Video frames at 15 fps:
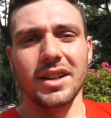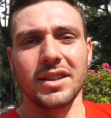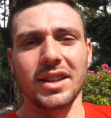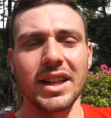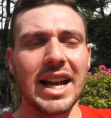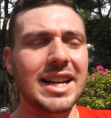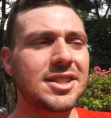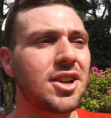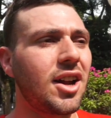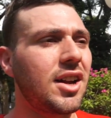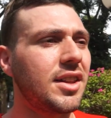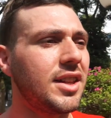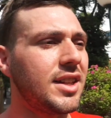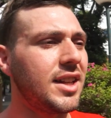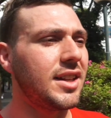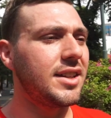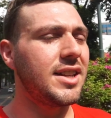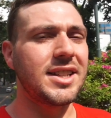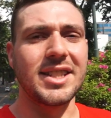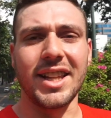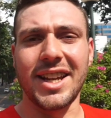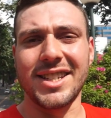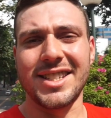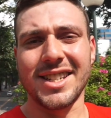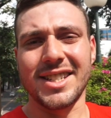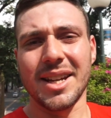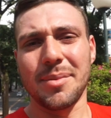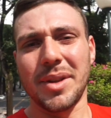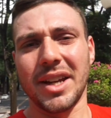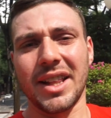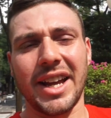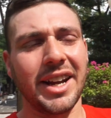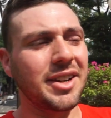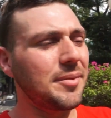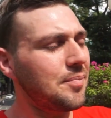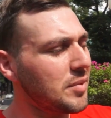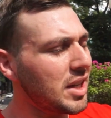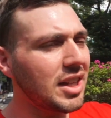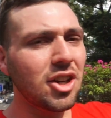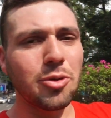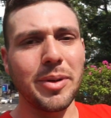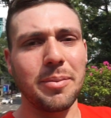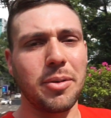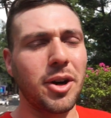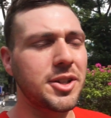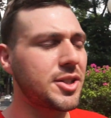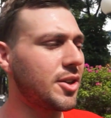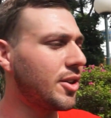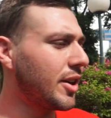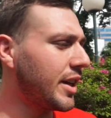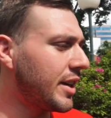The last con on this list is something like a little bit personal,